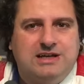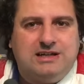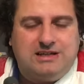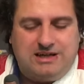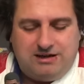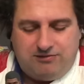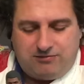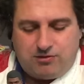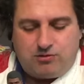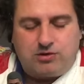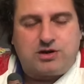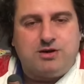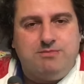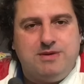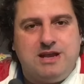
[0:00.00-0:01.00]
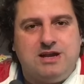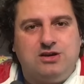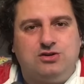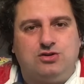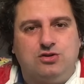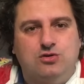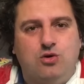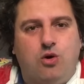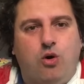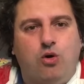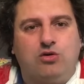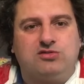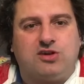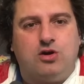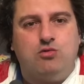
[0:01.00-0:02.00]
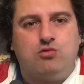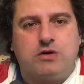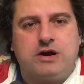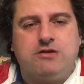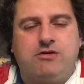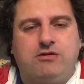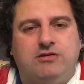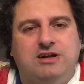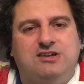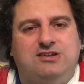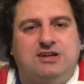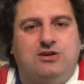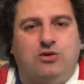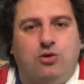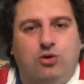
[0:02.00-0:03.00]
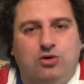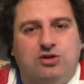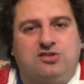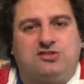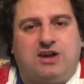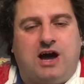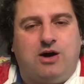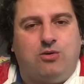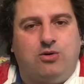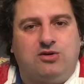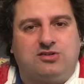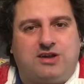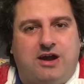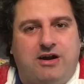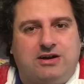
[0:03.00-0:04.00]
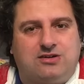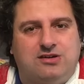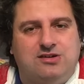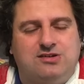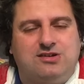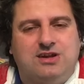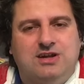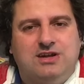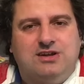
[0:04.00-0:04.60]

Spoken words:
They've committed to also re-releasing all the Star Wars characters.